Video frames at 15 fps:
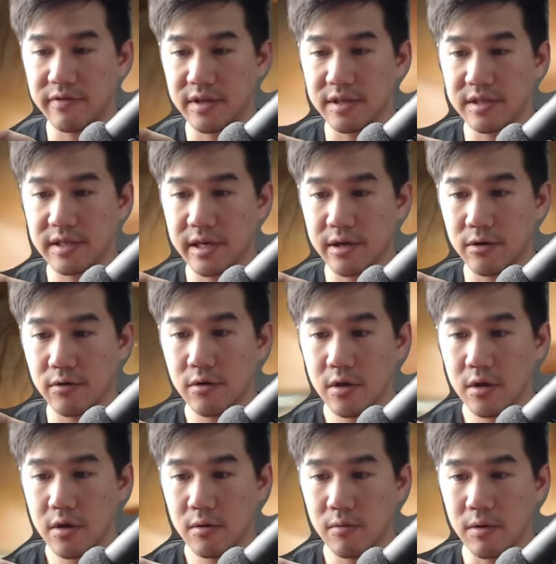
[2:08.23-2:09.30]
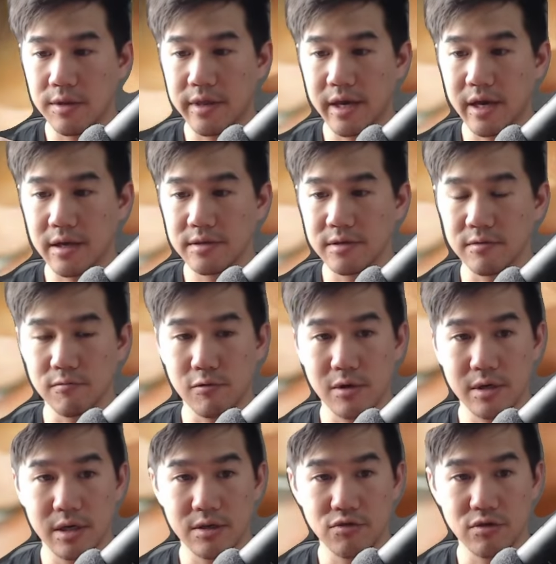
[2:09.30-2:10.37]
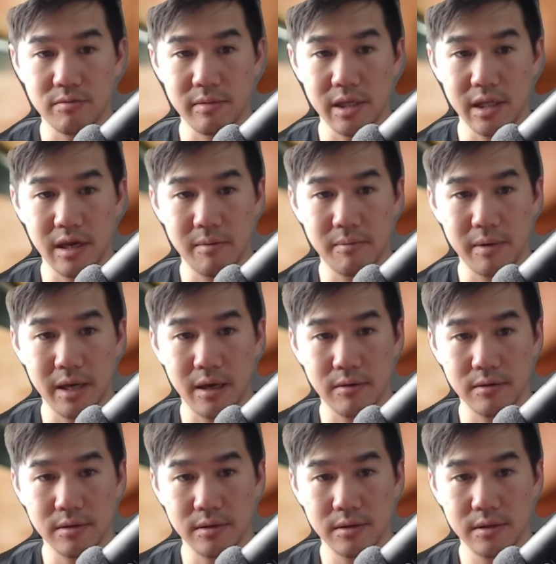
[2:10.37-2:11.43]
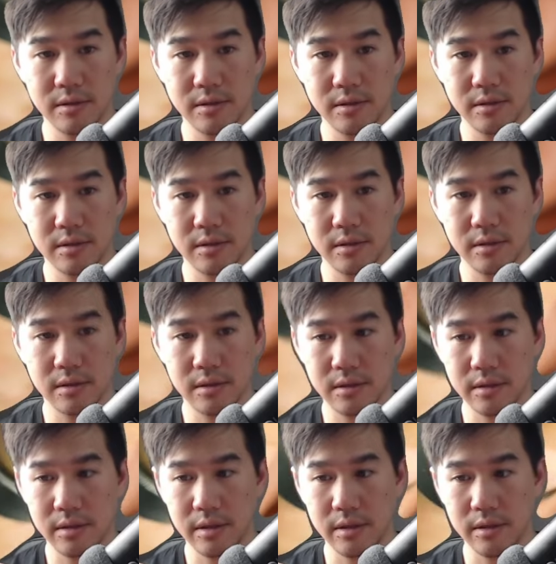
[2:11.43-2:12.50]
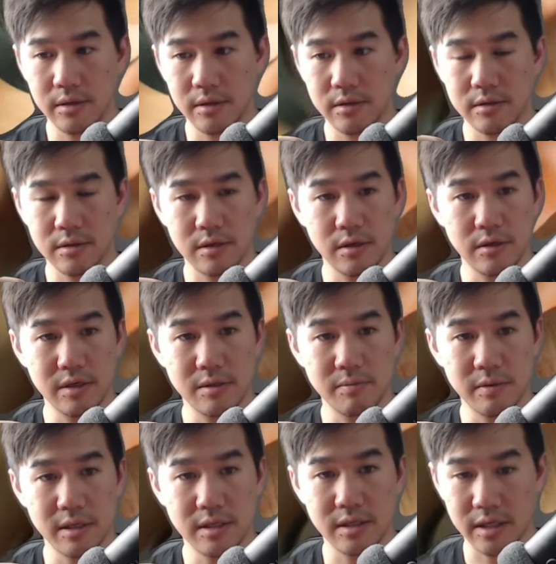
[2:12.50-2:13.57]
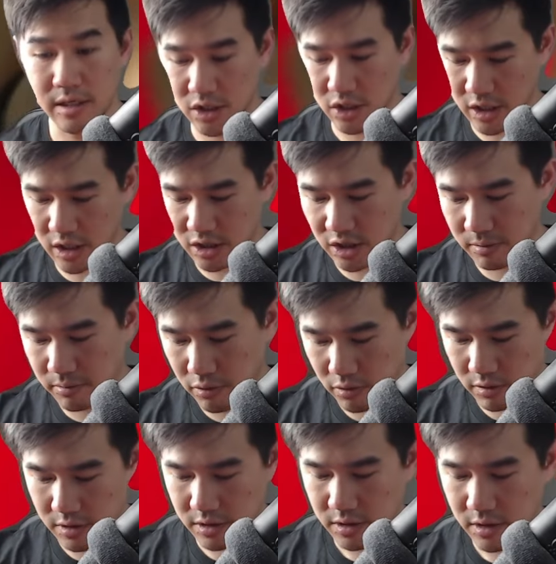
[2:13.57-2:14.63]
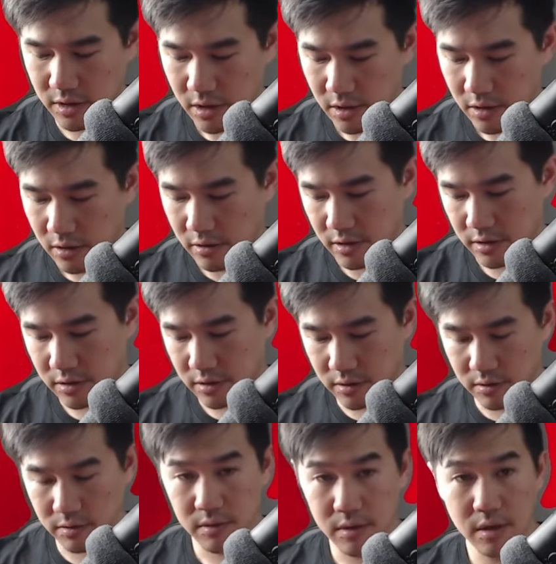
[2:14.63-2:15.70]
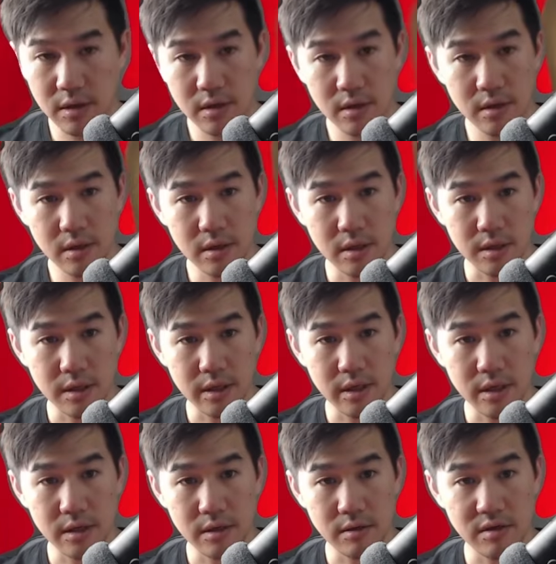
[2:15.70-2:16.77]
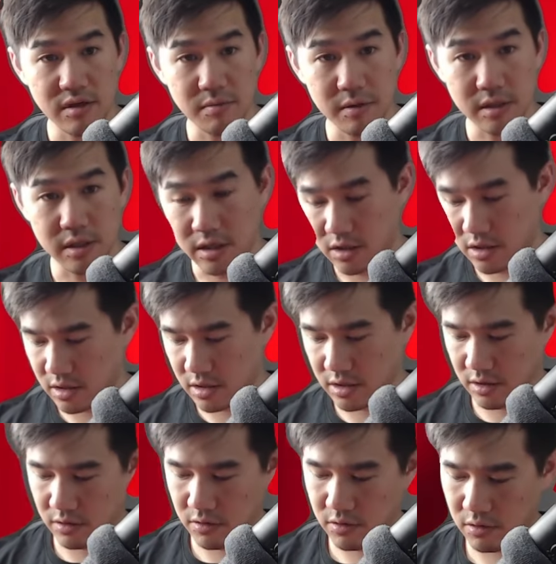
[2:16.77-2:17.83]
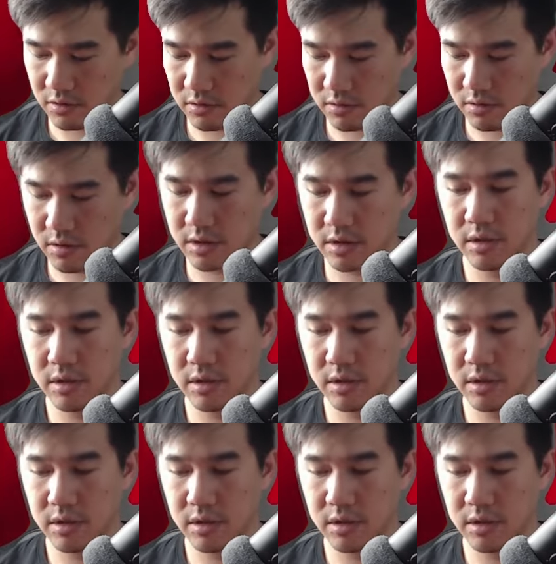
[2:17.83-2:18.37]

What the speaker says: cell, 1100 milliamp hours. There you go. It's got a USB-C charging port on it too, and you get a USB-C charging cord,